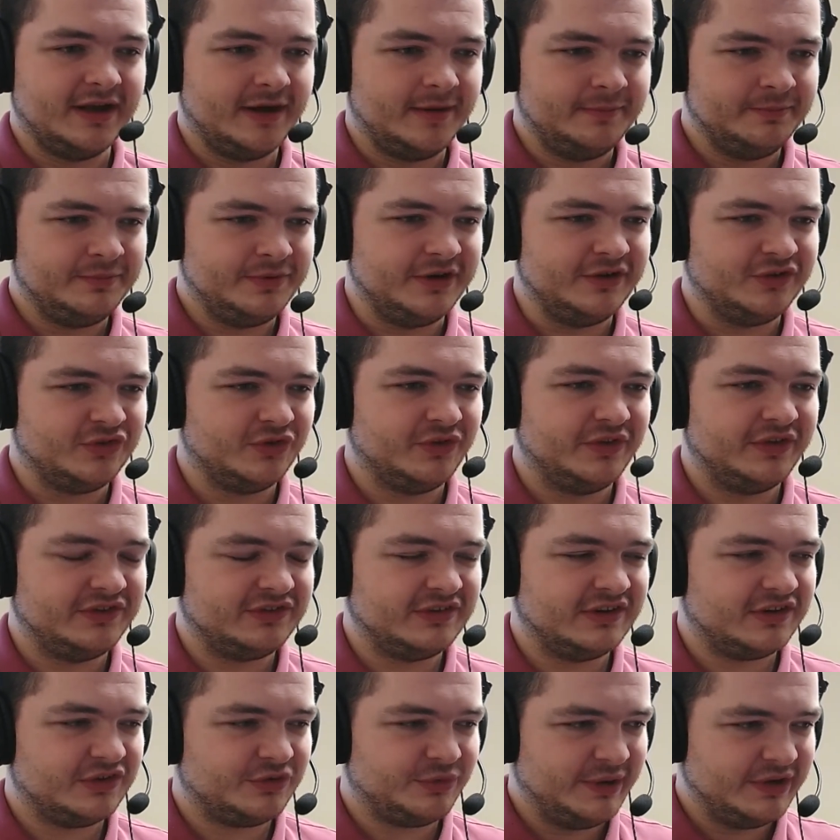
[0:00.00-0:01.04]
I'm pretty sure they
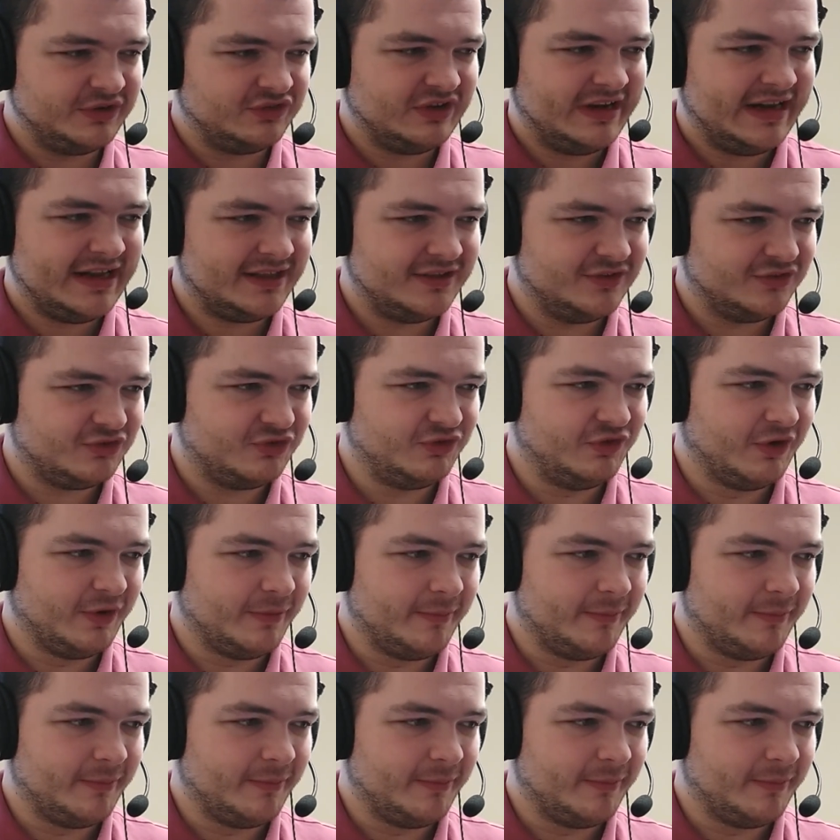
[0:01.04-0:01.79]
said it's where Jack is from.